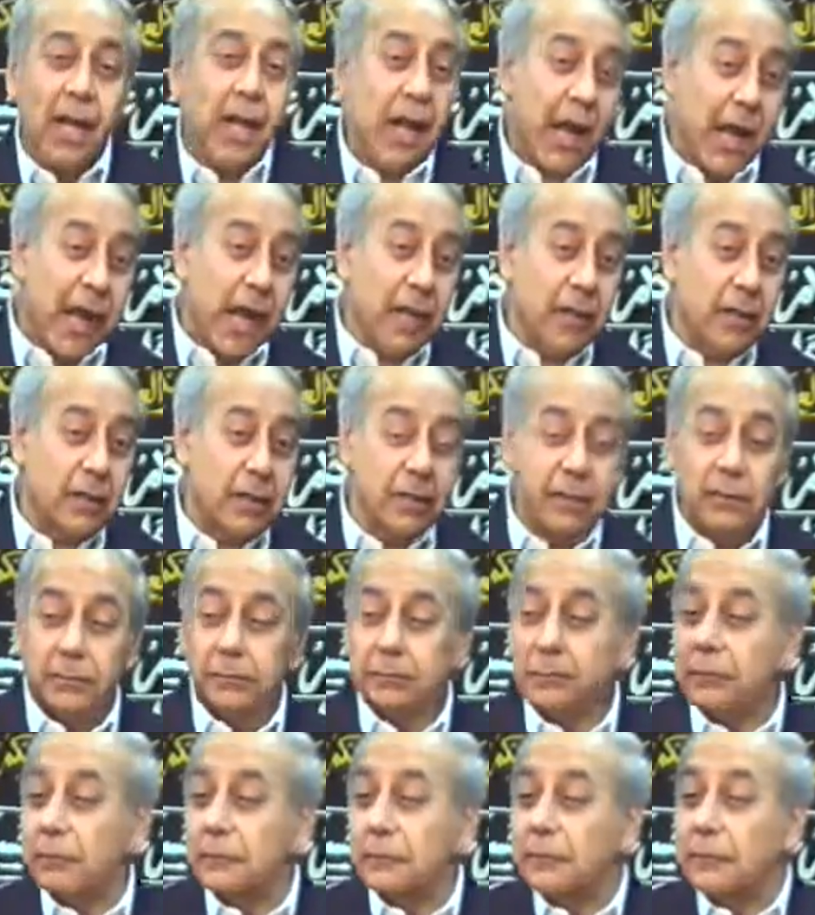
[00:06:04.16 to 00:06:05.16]
And
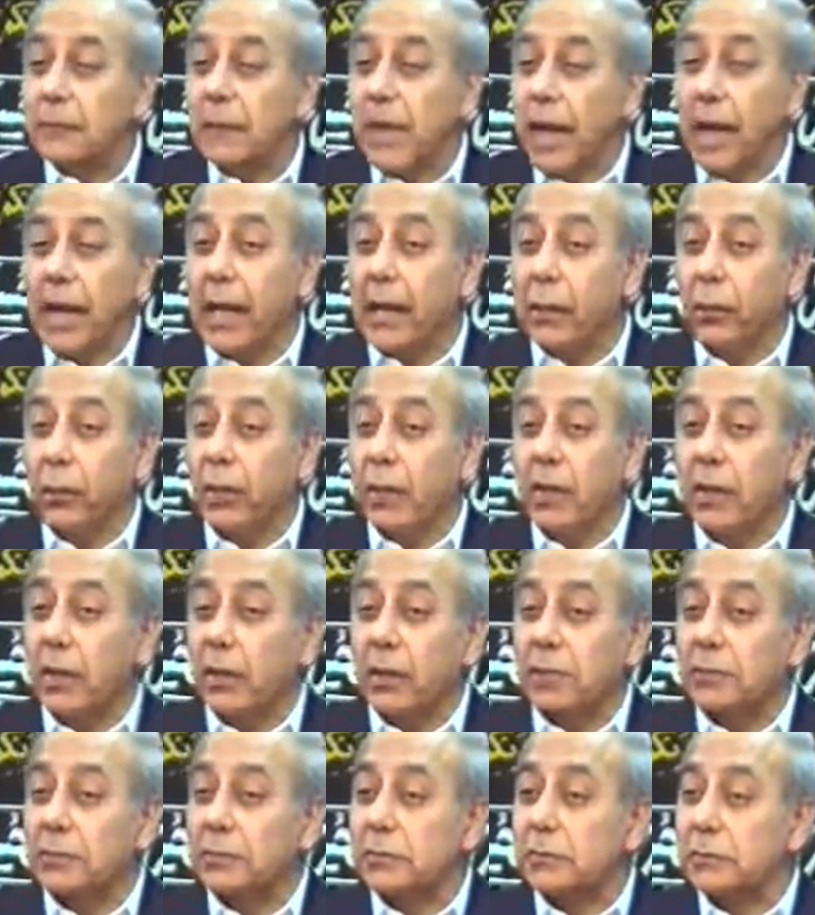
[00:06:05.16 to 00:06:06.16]
I will
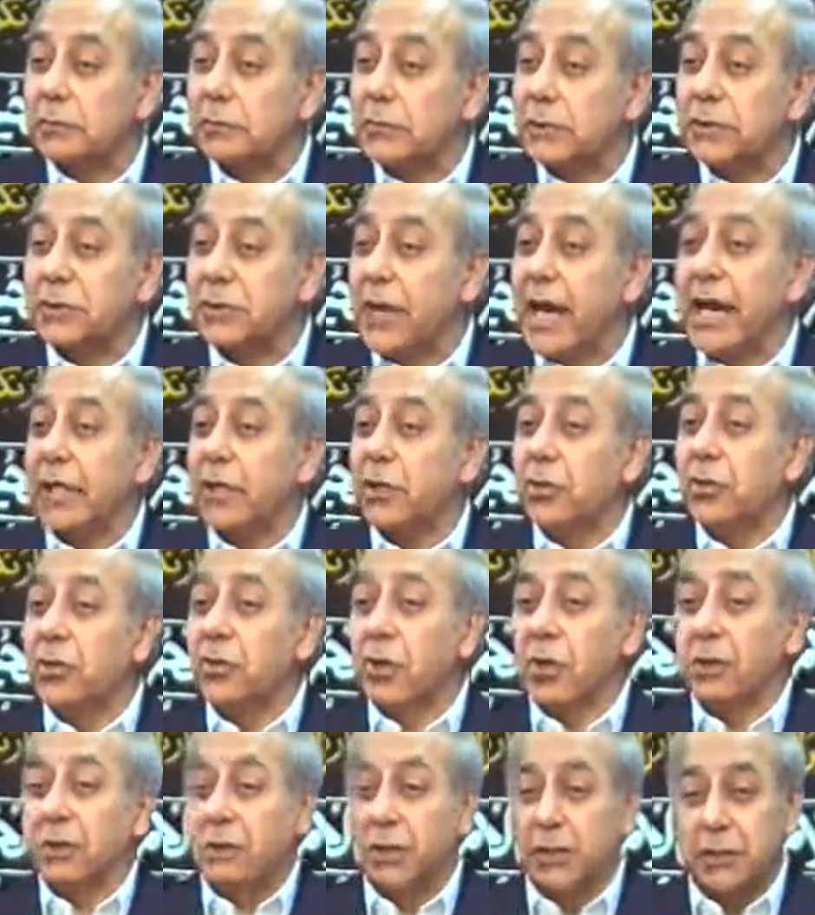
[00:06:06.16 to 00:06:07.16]
not detain
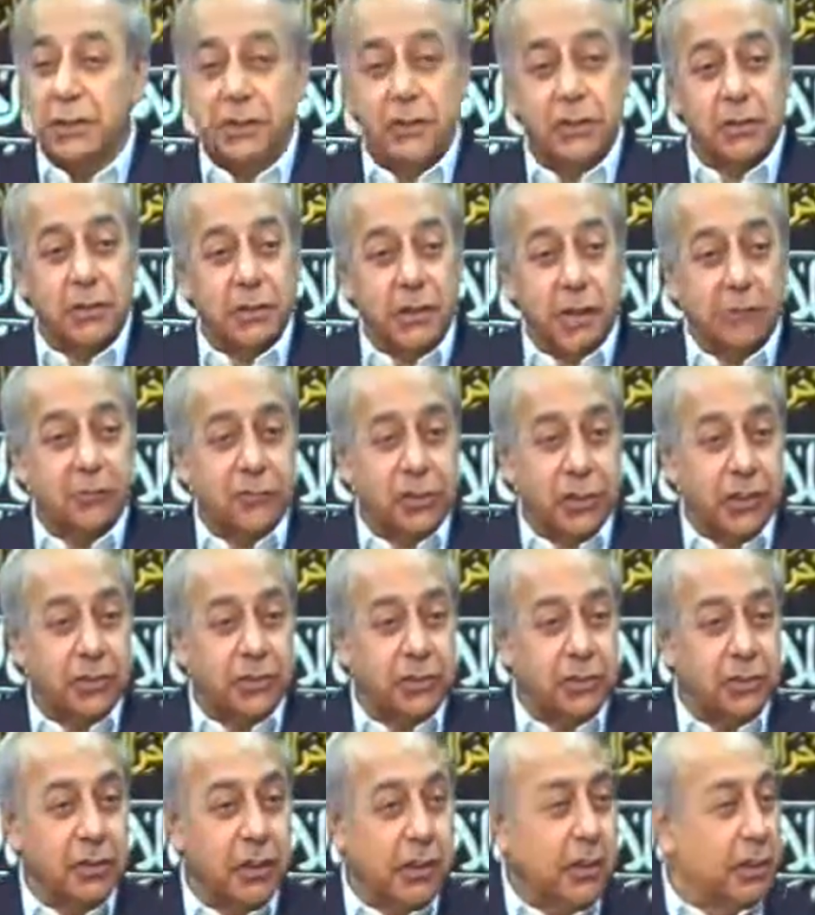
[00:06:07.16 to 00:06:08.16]
you on this
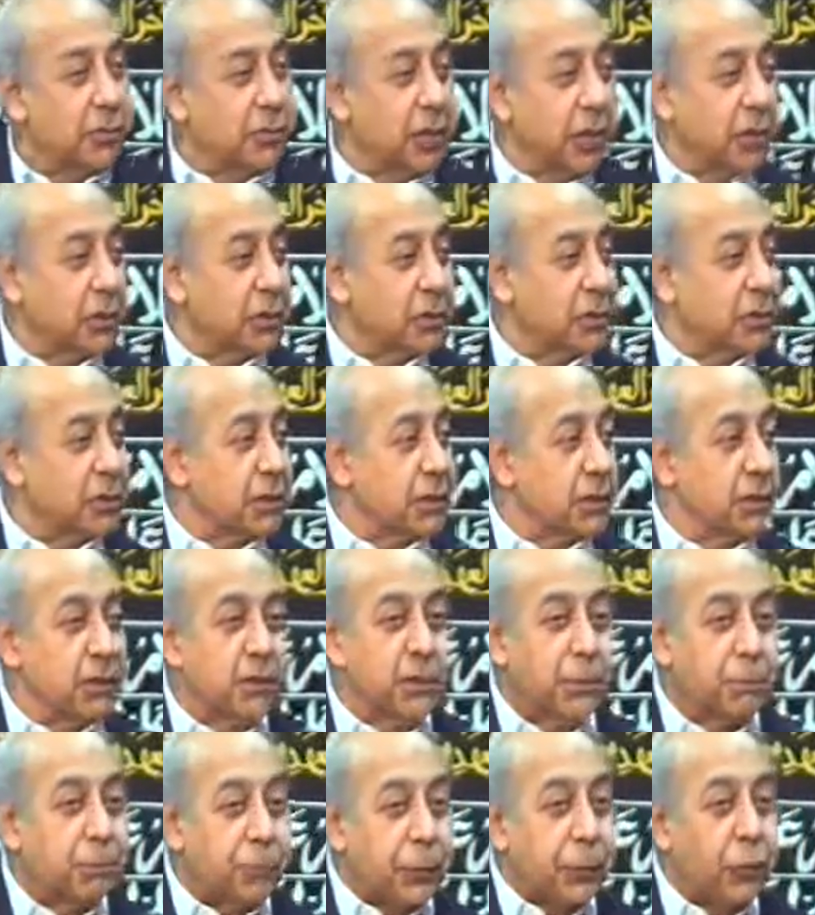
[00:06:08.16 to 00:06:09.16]
subject because
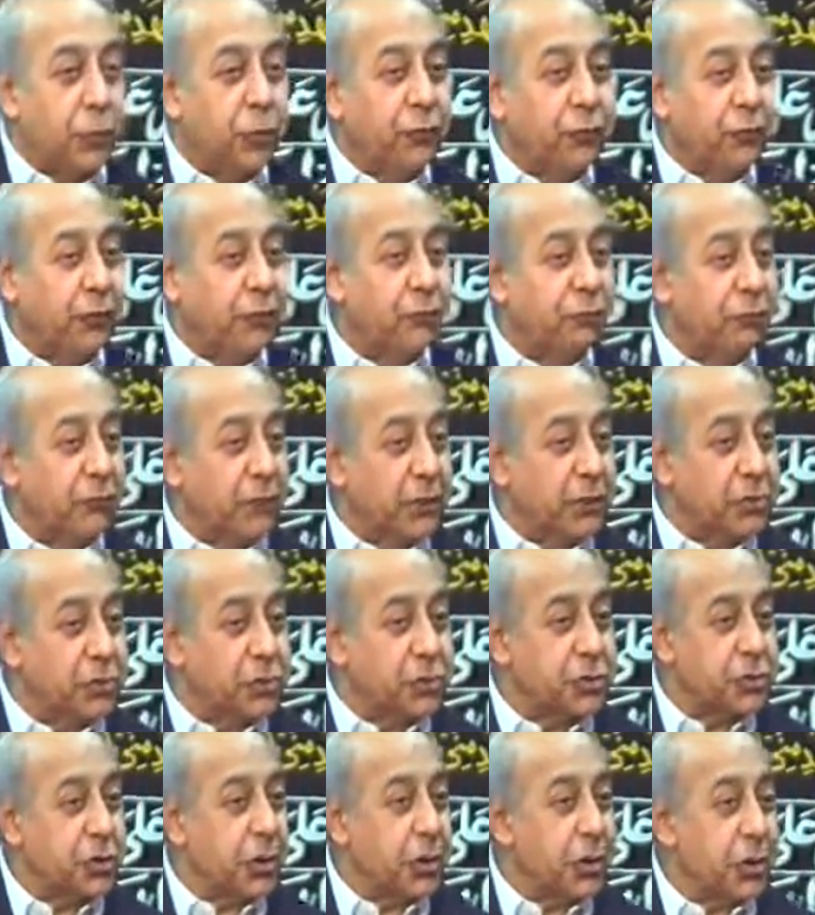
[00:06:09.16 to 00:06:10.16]
the proof of
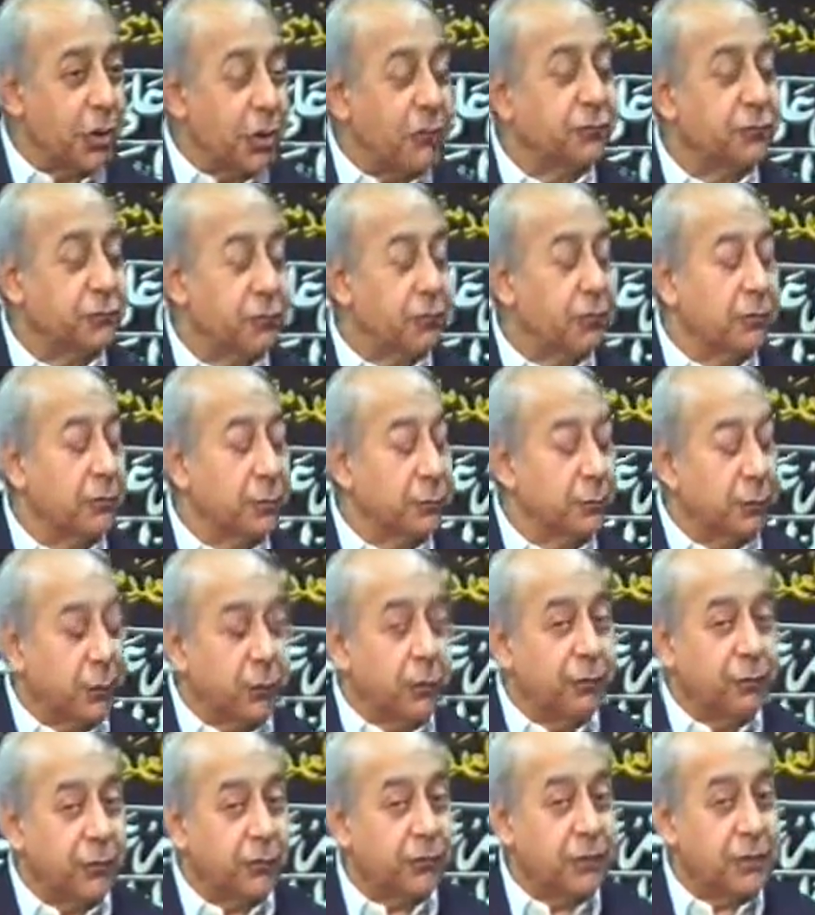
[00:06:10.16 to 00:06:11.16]
which, of the
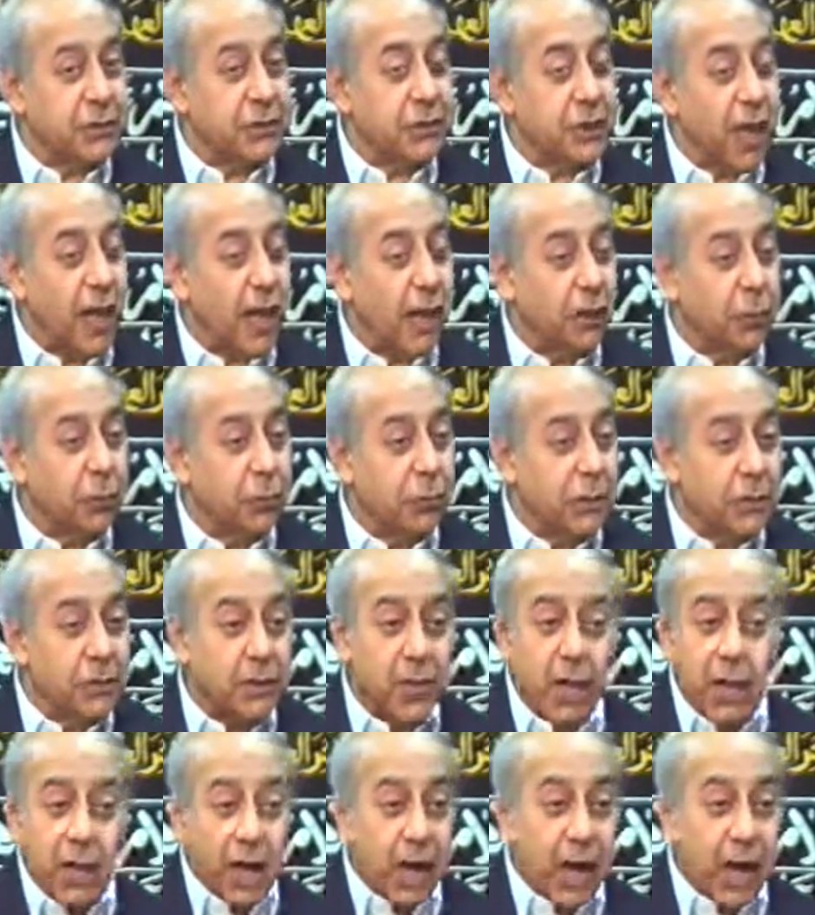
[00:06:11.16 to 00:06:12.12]
proof of this argument,